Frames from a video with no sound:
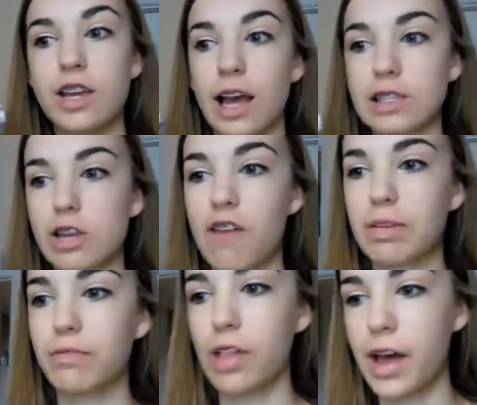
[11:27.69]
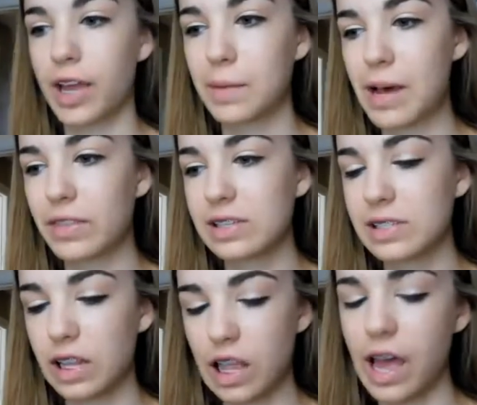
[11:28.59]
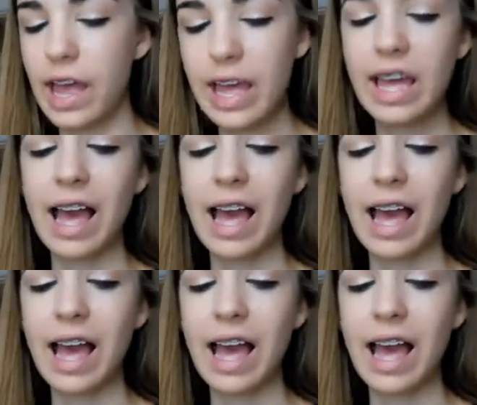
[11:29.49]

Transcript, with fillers: You guys know I've been vlogging about this a lot.